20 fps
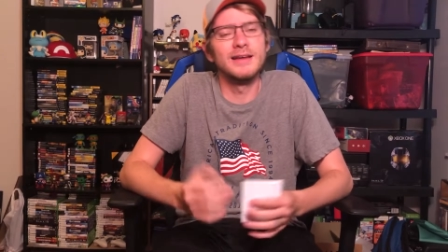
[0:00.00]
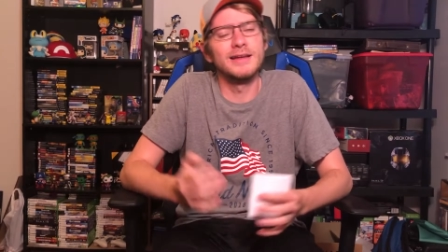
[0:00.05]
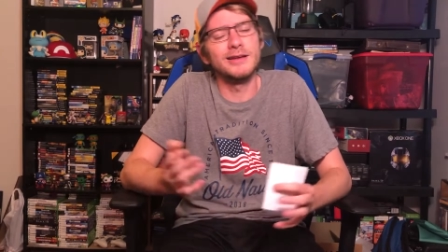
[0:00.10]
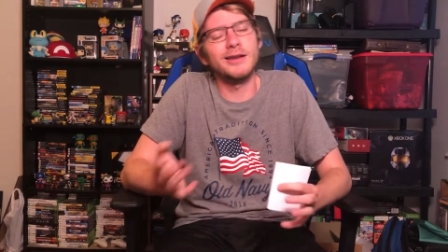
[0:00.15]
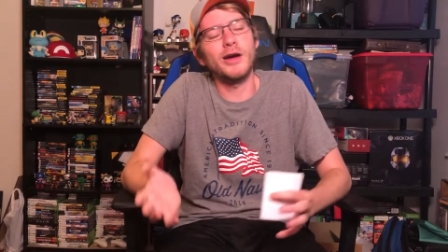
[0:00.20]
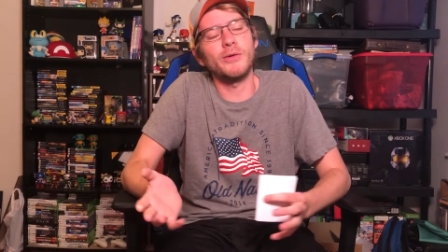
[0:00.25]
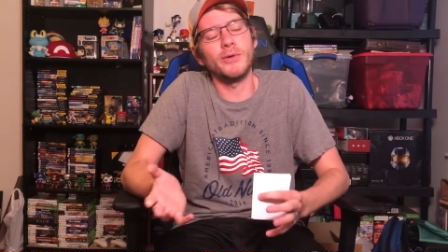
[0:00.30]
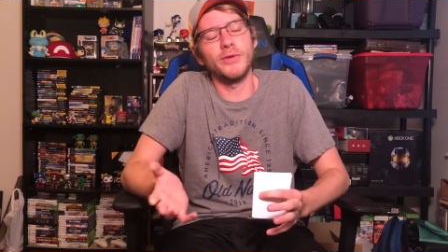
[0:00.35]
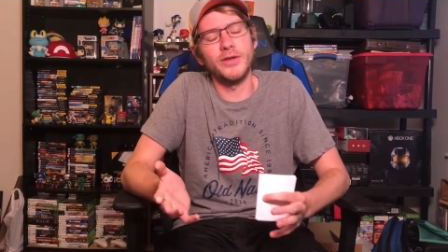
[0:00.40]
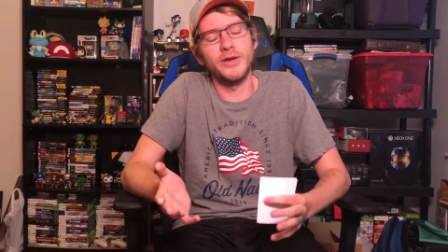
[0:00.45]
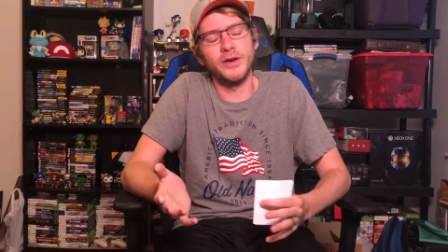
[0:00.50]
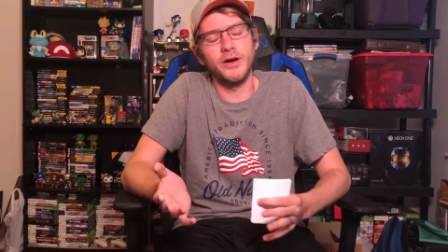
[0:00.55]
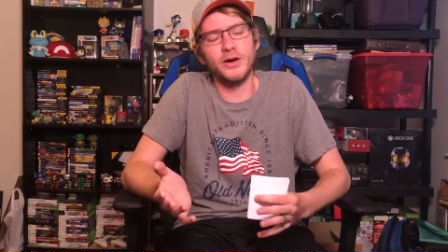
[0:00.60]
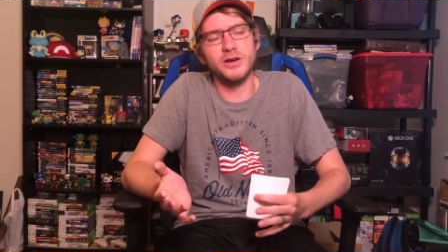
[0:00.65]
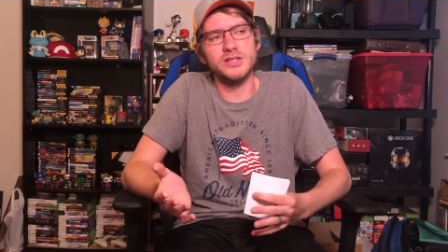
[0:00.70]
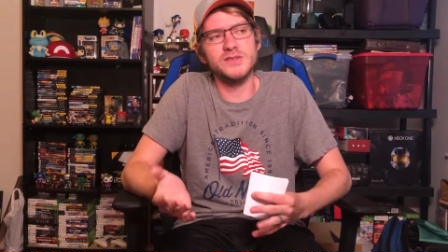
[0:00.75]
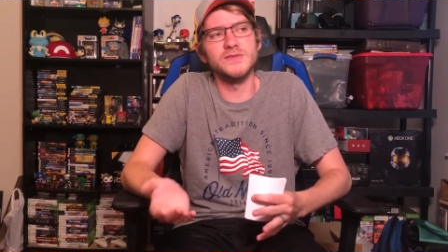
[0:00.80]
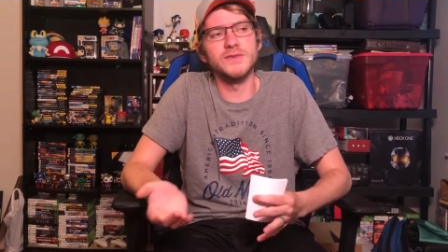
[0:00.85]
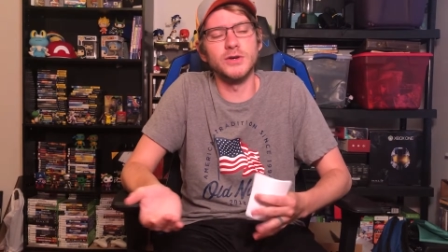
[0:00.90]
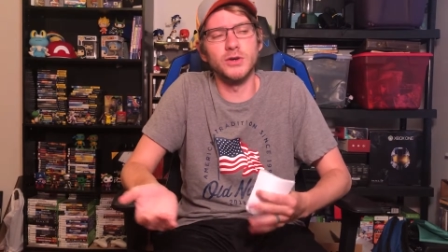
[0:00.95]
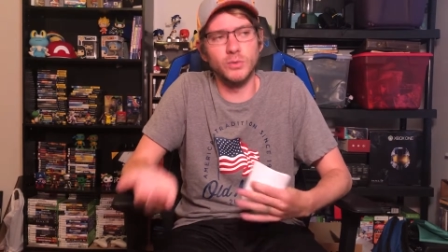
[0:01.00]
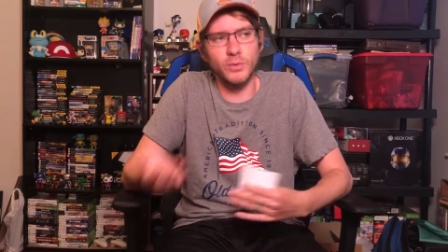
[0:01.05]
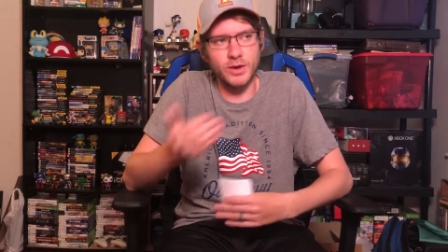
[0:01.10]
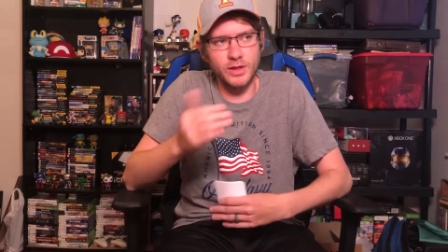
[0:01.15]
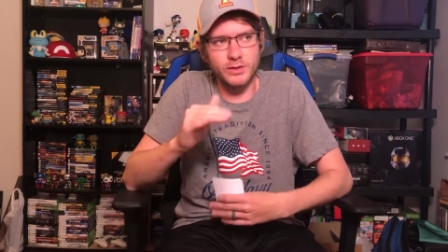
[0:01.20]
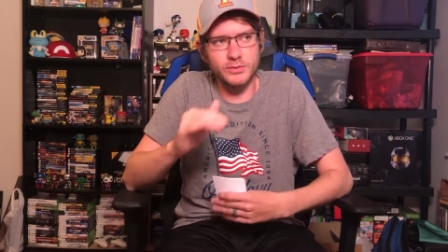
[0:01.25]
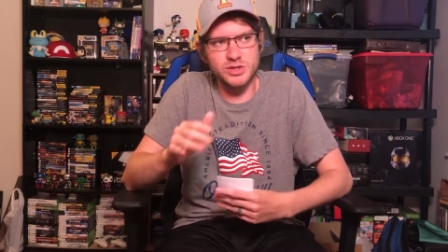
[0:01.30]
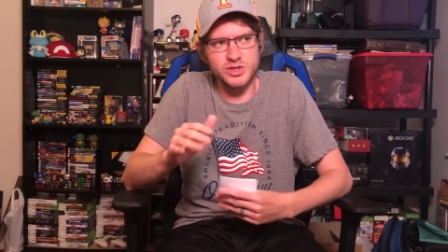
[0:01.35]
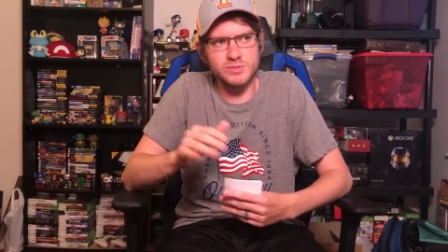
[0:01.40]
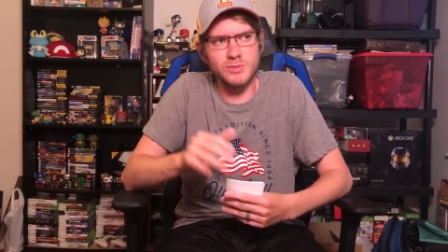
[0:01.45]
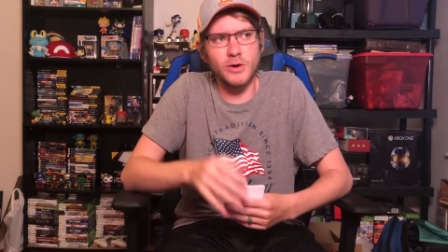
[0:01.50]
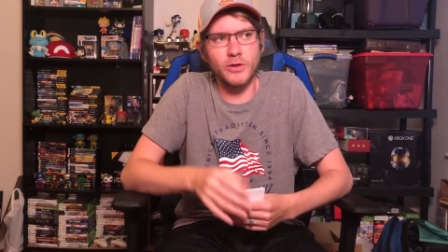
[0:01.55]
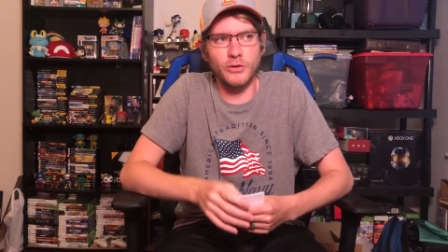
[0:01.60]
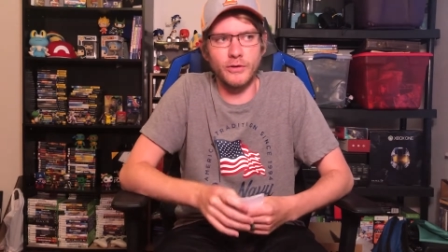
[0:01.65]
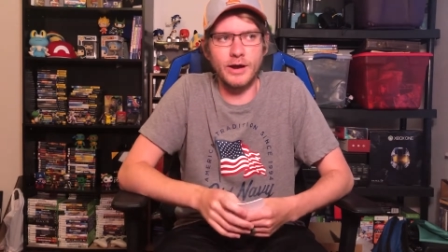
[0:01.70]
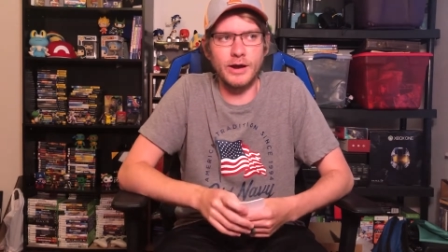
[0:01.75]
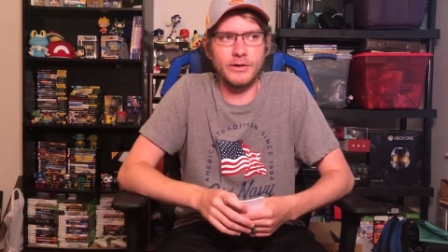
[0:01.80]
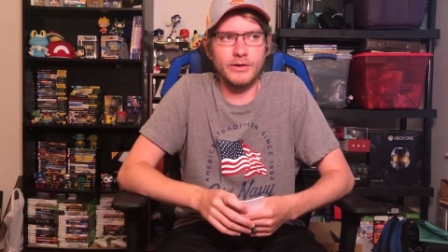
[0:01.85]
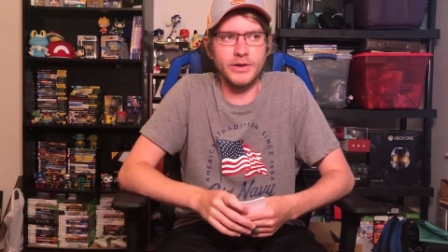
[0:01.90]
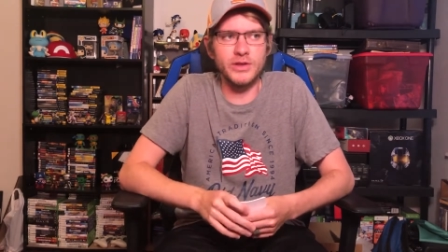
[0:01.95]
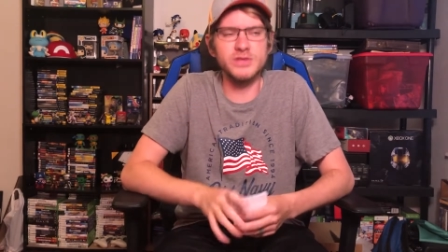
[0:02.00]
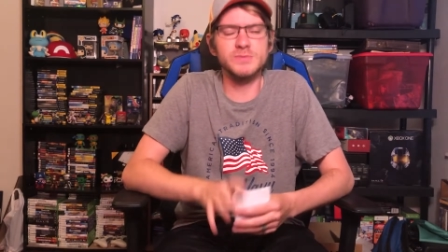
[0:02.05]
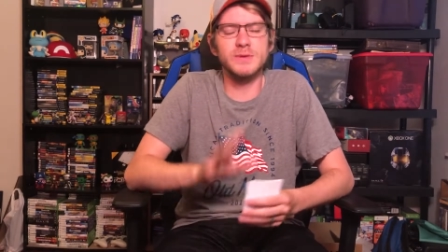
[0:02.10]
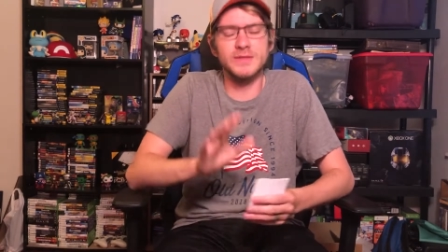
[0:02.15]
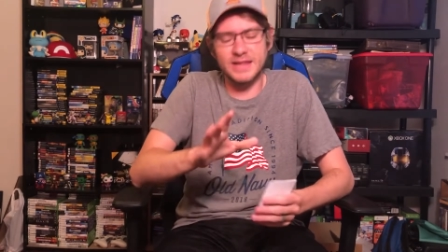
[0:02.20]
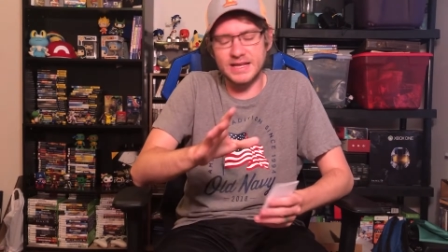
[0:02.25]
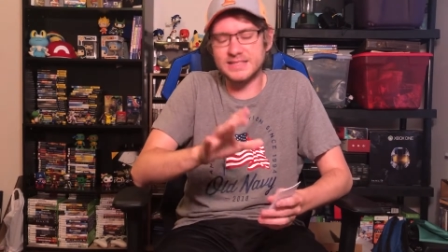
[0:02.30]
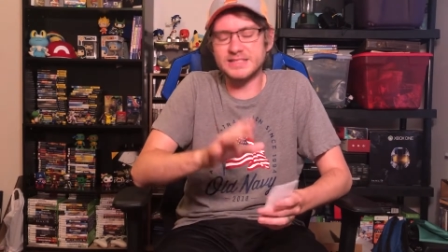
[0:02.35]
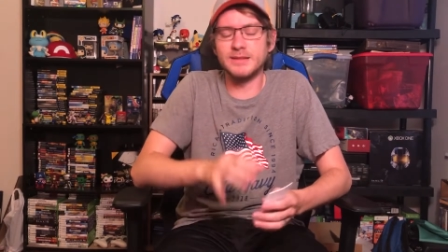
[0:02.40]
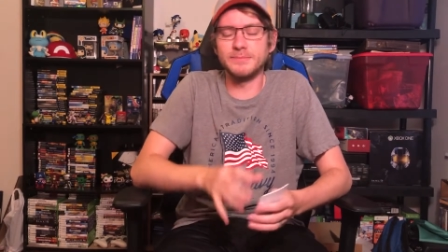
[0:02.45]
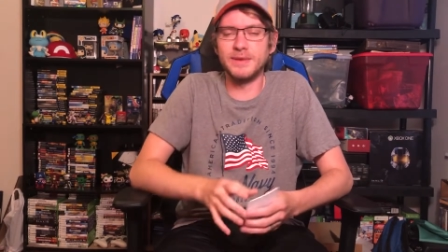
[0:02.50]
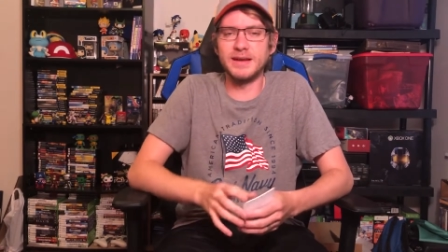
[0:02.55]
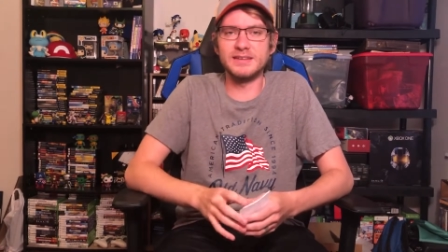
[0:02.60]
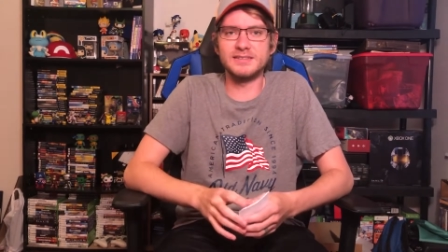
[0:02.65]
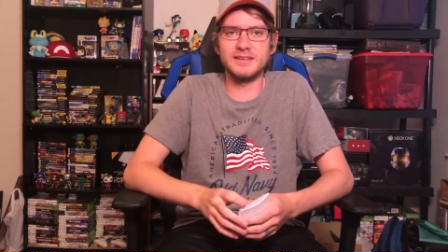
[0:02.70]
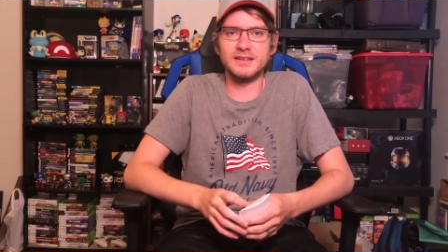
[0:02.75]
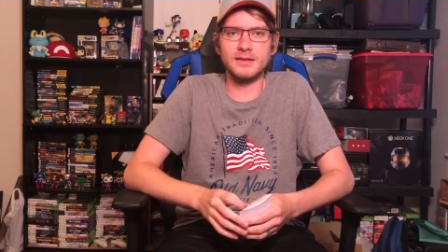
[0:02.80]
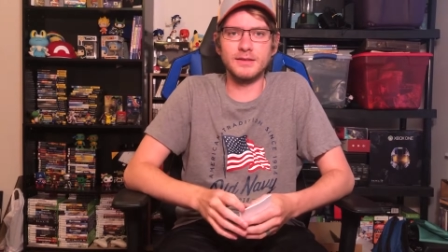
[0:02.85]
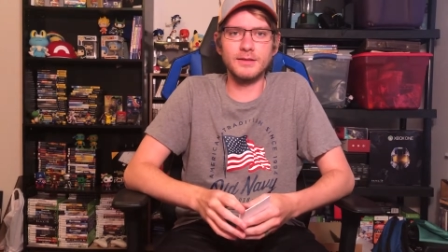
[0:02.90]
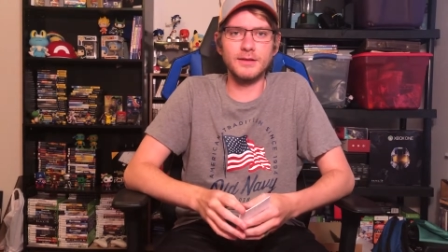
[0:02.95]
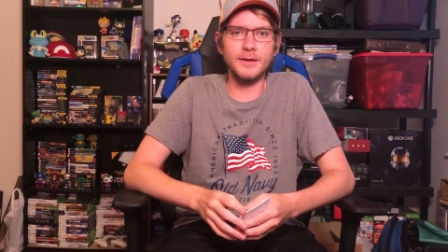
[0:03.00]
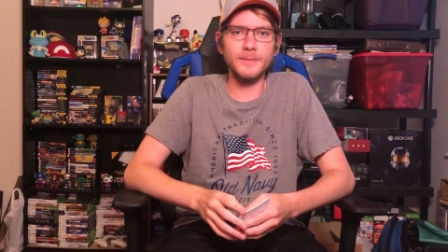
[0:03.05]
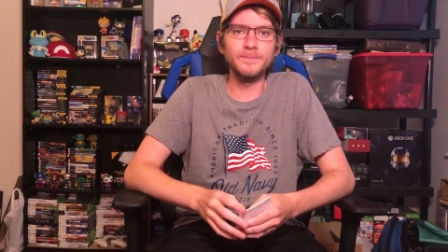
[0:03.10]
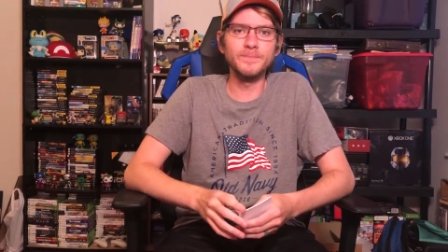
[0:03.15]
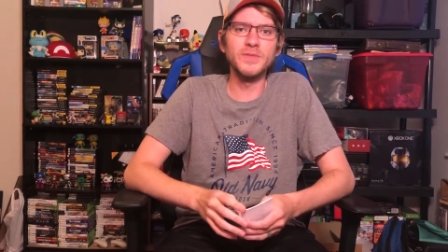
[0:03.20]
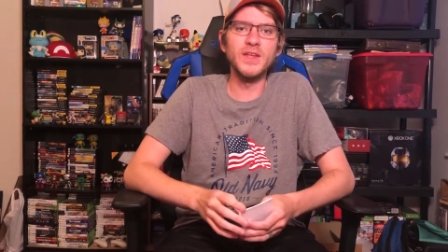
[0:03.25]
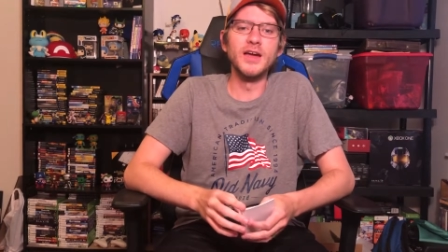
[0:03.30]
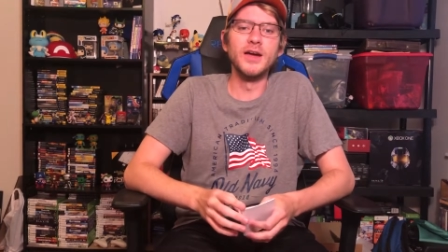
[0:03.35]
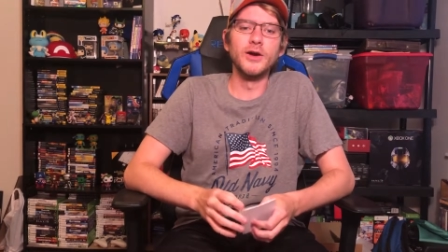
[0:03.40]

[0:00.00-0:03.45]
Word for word: Not really Knoxville, one of those smaller areas, but that's the basic thing.